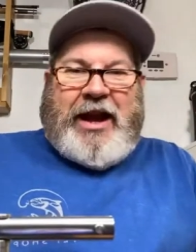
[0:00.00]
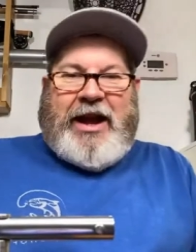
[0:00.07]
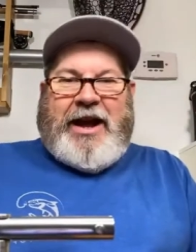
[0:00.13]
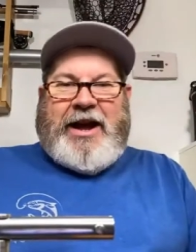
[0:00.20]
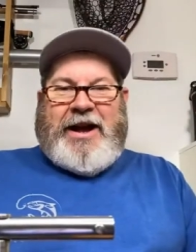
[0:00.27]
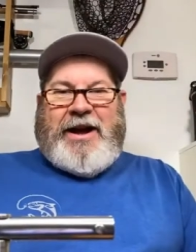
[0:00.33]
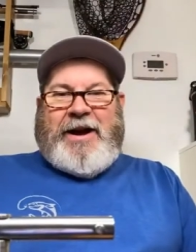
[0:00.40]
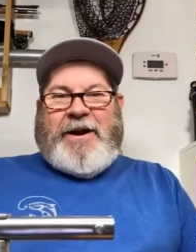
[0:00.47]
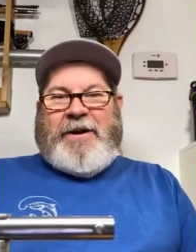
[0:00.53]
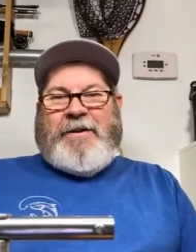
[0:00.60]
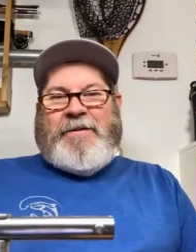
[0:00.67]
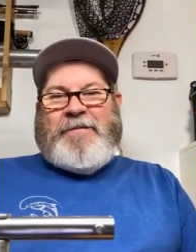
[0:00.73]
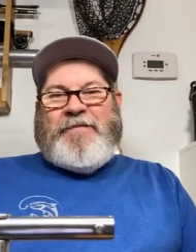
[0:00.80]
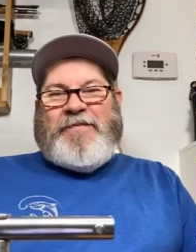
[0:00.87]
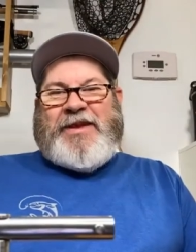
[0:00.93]

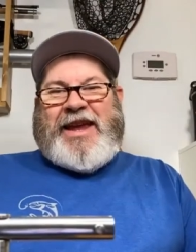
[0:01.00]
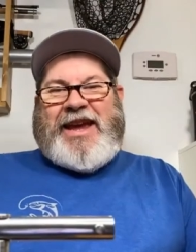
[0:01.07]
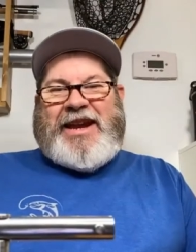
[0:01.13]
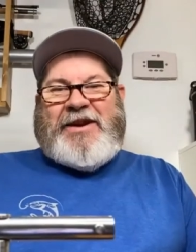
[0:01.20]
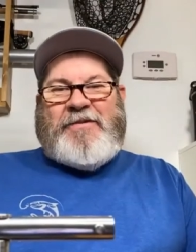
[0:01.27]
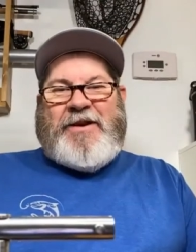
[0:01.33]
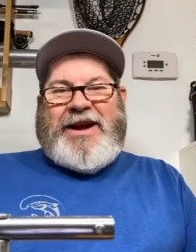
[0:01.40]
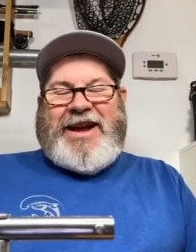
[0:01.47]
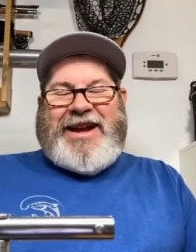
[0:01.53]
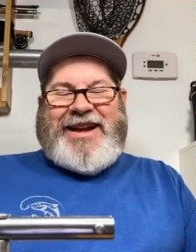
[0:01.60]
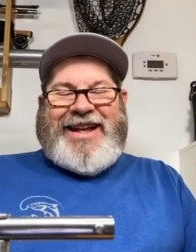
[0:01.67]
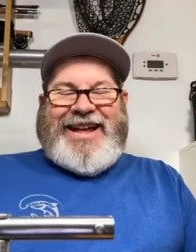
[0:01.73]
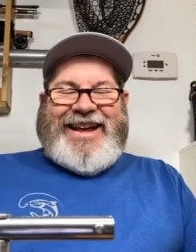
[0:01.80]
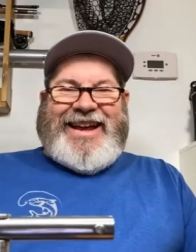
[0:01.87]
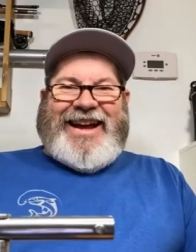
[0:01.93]

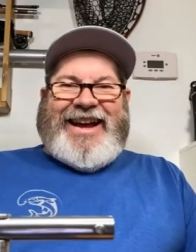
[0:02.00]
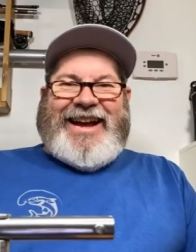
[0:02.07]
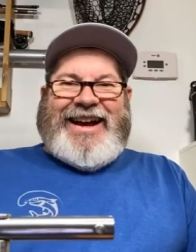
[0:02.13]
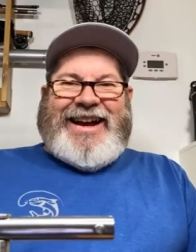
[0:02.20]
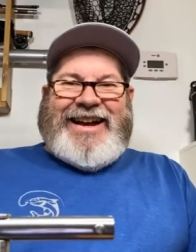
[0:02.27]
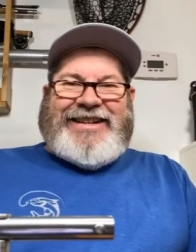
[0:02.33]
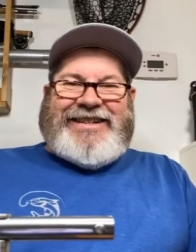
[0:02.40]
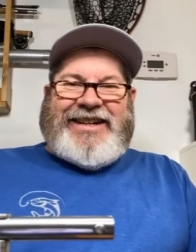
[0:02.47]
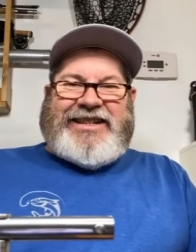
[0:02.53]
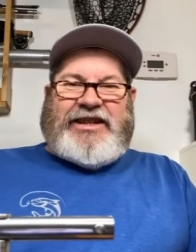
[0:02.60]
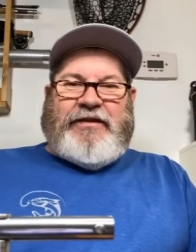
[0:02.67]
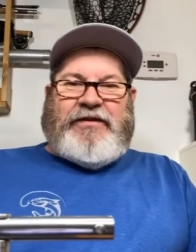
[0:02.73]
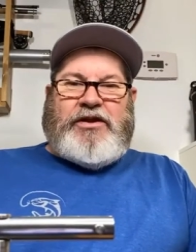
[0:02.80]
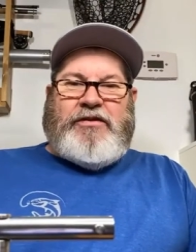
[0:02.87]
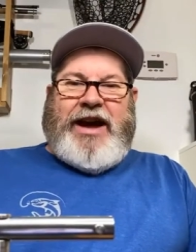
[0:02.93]
Anyway, just
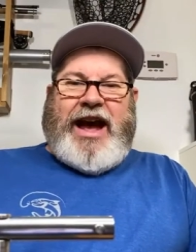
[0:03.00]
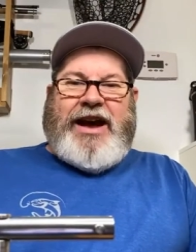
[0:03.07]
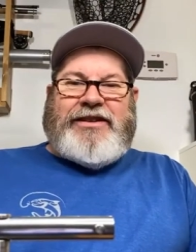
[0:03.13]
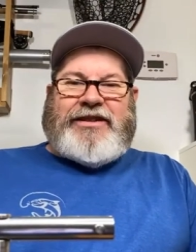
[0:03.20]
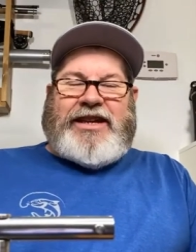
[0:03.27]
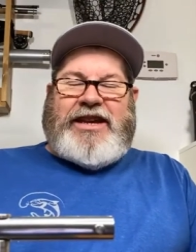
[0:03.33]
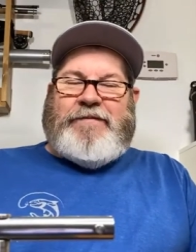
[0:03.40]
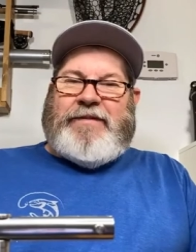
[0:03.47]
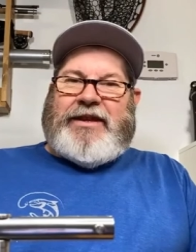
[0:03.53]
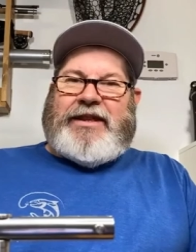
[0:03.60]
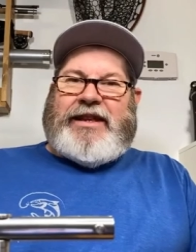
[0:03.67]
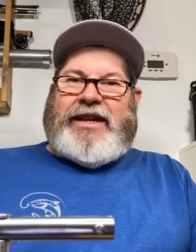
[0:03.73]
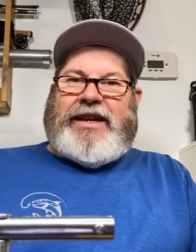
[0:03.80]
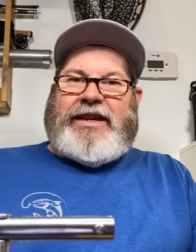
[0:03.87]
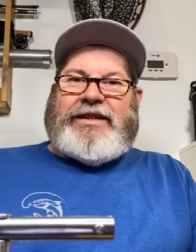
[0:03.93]
a few housekeeping
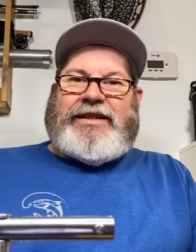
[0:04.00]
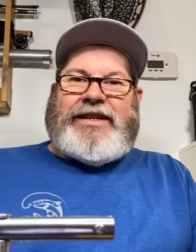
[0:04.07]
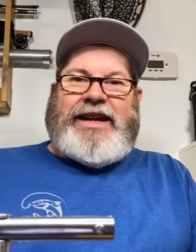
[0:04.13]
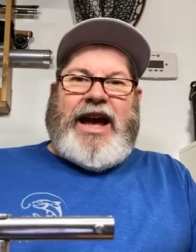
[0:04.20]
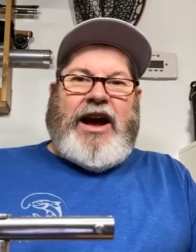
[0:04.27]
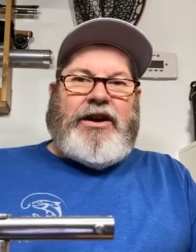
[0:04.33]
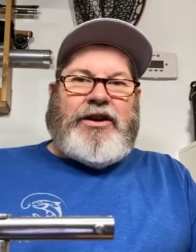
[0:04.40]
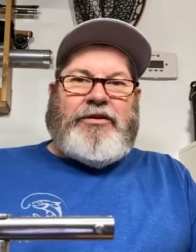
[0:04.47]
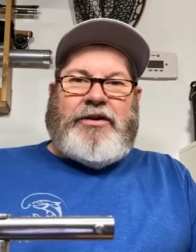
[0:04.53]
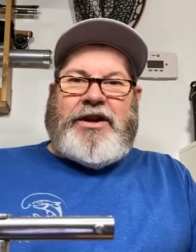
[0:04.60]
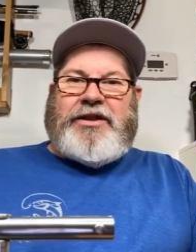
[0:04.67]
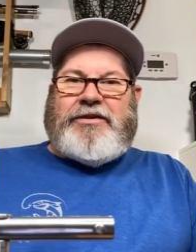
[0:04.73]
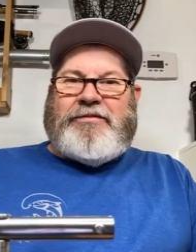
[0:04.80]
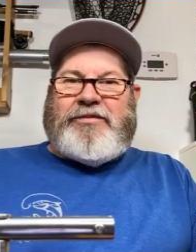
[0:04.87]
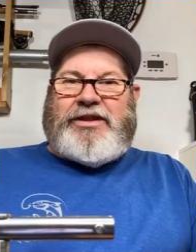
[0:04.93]
things. The
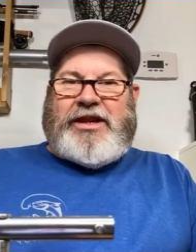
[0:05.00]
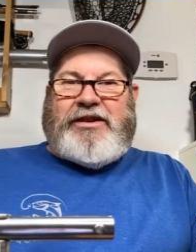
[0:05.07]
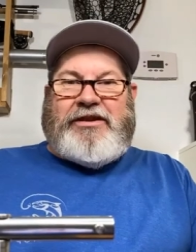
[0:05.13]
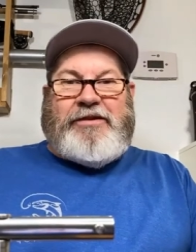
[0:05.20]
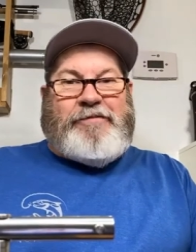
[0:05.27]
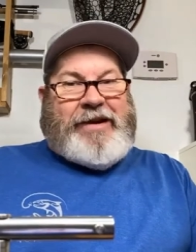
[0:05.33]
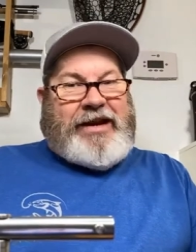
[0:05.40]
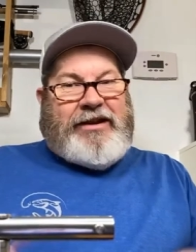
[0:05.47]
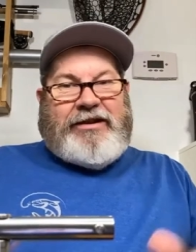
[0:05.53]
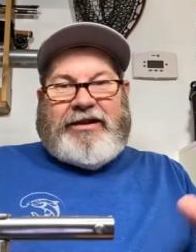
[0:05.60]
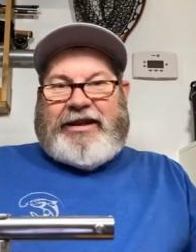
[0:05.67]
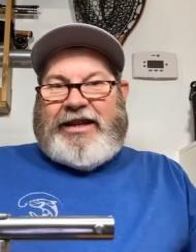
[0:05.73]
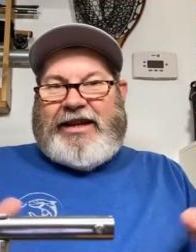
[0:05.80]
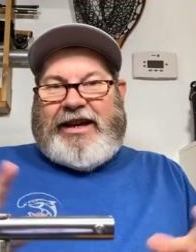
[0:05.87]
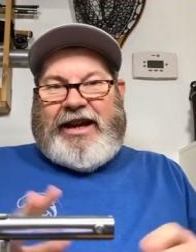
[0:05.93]
algorithms here,
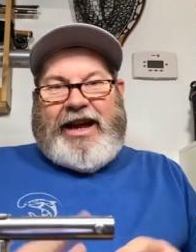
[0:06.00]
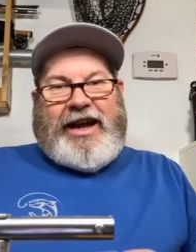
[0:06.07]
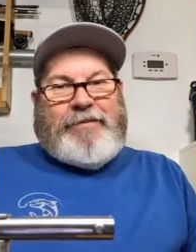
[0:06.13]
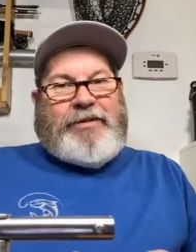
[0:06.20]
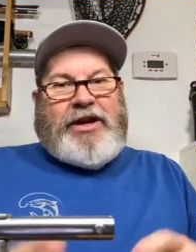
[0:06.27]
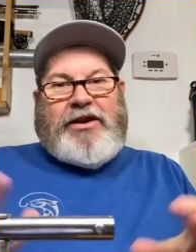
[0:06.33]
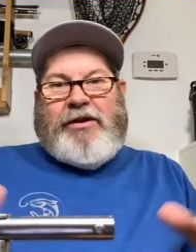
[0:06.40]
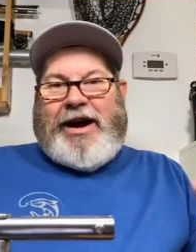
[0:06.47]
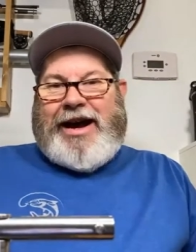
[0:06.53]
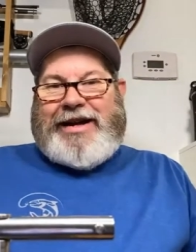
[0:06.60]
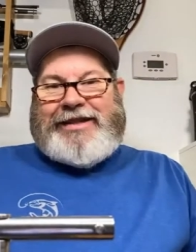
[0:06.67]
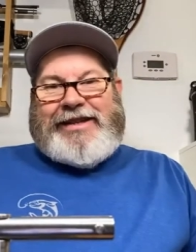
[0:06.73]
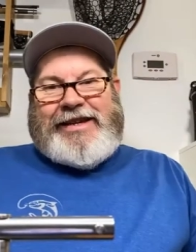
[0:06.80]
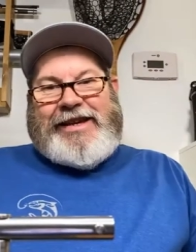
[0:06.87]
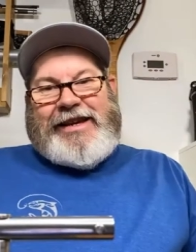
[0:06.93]
apparently, and I'm no
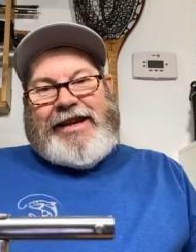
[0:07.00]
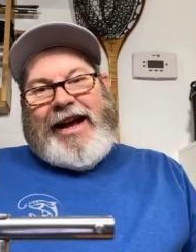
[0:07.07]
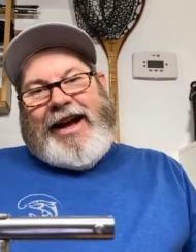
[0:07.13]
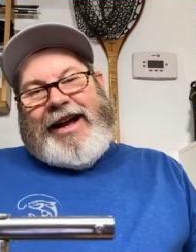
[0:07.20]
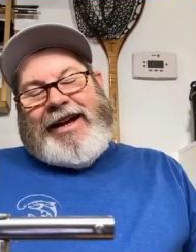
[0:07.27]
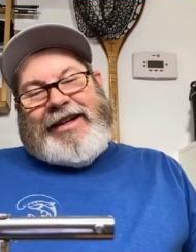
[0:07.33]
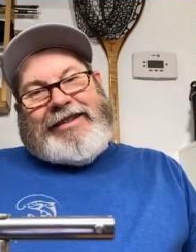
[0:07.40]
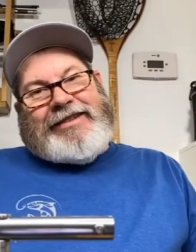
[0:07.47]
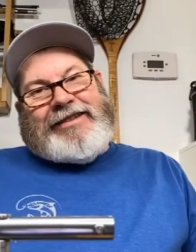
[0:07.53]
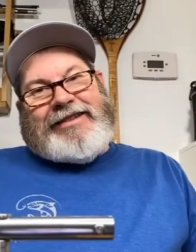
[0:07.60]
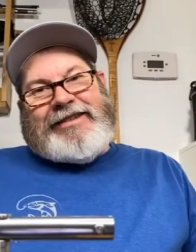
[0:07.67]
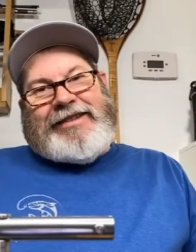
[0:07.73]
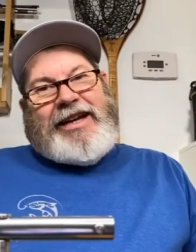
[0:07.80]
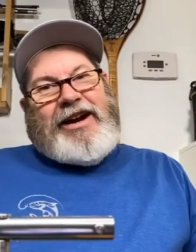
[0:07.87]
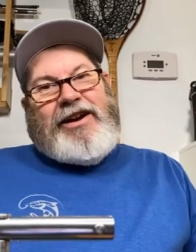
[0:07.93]
IT guy.
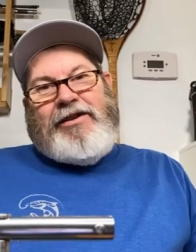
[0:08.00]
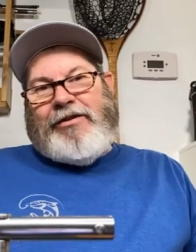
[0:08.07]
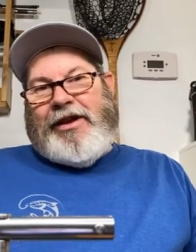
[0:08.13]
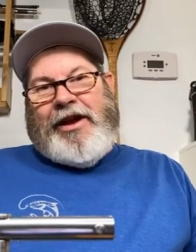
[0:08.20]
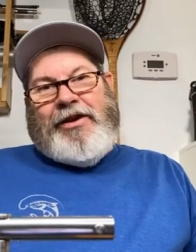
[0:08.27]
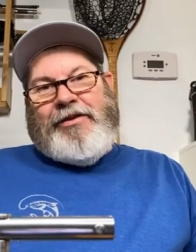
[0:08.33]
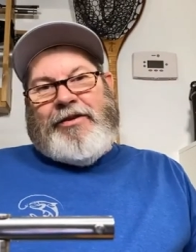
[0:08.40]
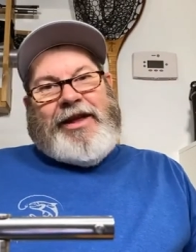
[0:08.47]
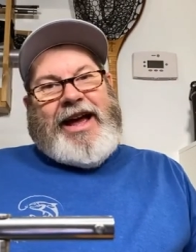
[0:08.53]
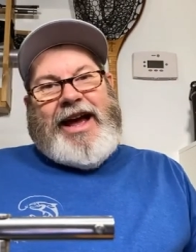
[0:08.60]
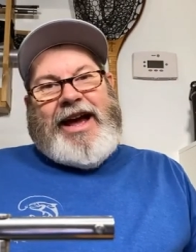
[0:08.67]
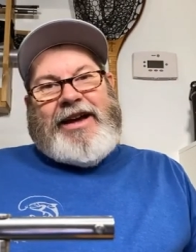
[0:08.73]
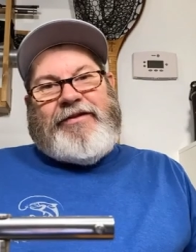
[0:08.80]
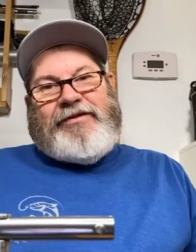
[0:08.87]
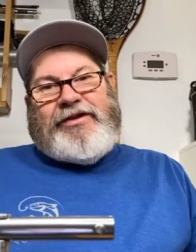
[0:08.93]
Y'all know
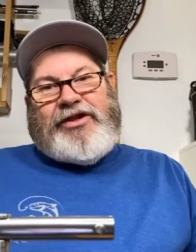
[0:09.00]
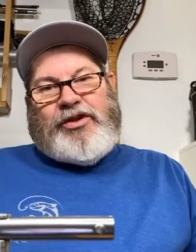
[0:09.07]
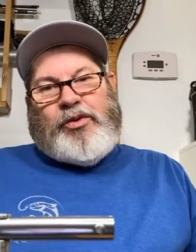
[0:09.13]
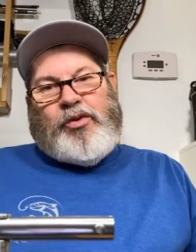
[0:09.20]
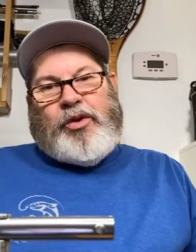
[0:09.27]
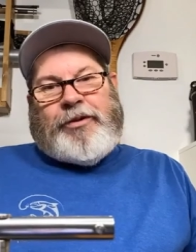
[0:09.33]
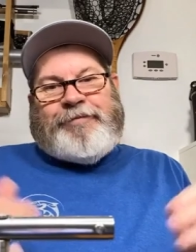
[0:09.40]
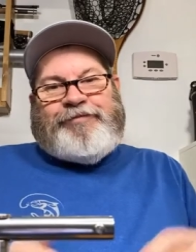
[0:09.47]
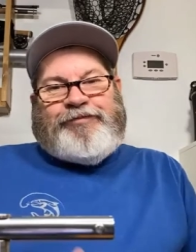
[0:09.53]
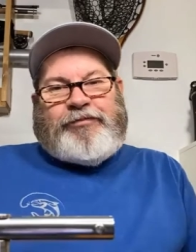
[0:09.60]
that for sure.